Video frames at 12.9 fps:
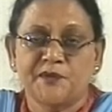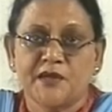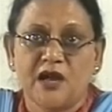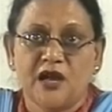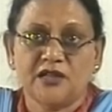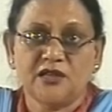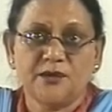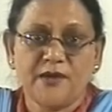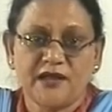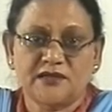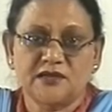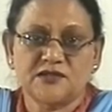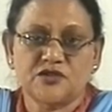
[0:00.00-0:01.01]
Other
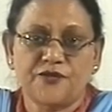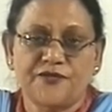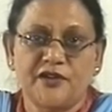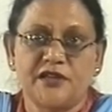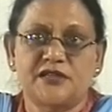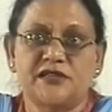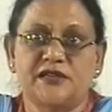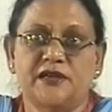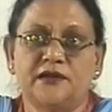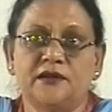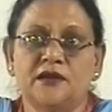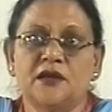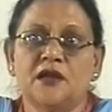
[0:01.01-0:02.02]
methods of
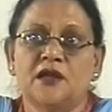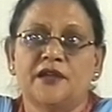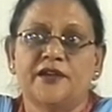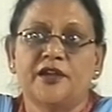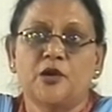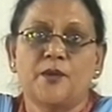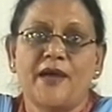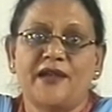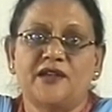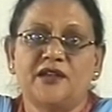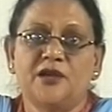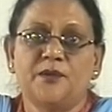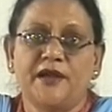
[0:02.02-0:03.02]
teaching
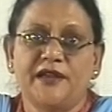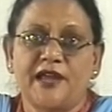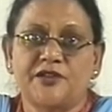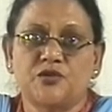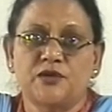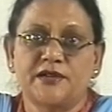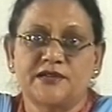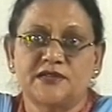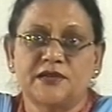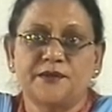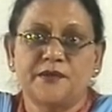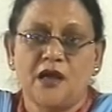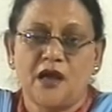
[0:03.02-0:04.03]
recommended by
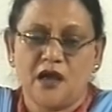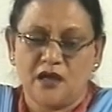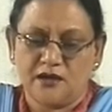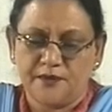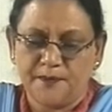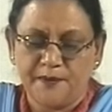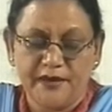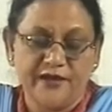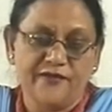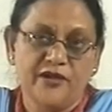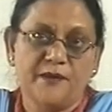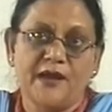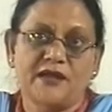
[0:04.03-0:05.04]
naturalism are
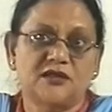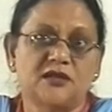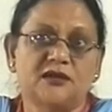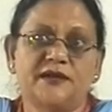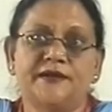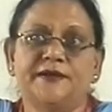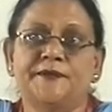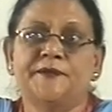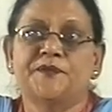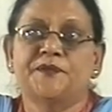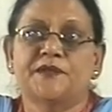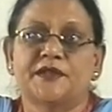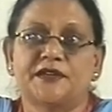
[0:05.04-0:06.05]
Play-way method,
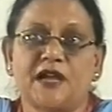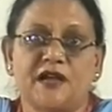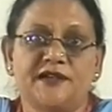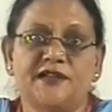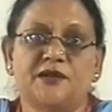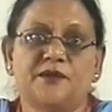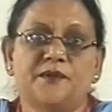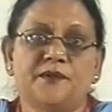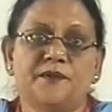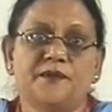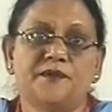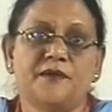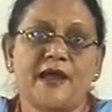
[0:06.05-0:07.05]

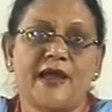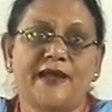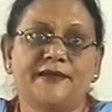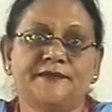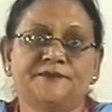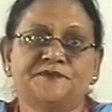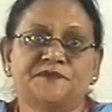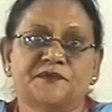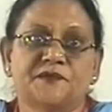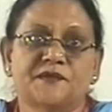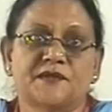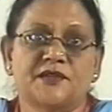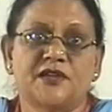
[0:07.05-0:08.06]
Dalton plan,
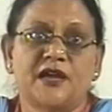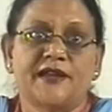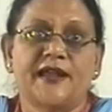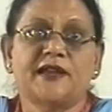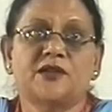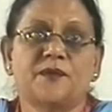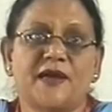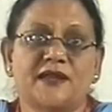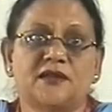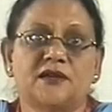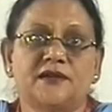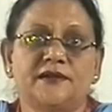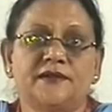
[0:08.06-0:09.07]
direct
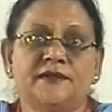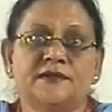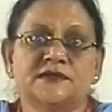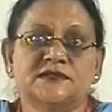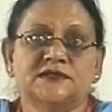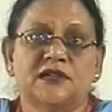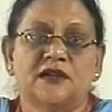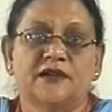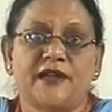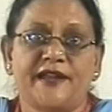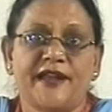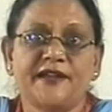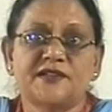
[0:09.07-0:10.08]
method,
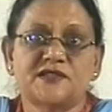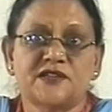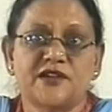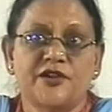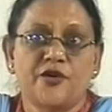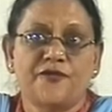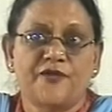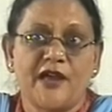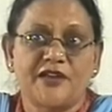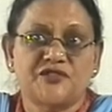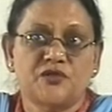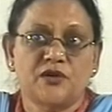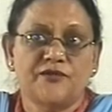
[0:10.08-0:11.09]
direct study of
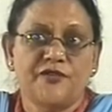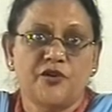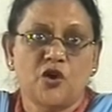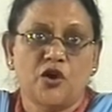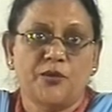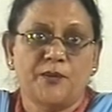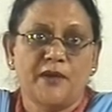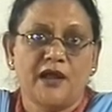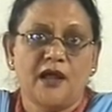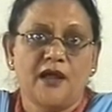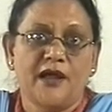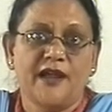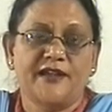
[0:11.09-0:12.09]
natural phenomena
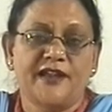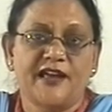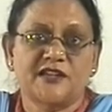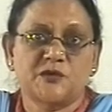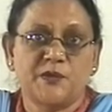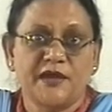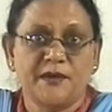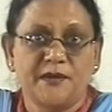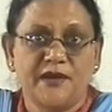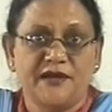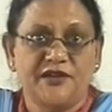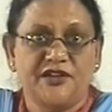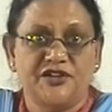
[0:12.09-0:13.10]
and
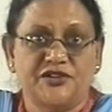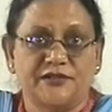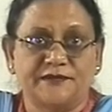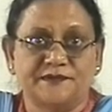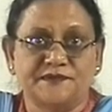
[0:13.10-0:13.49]
experimentation.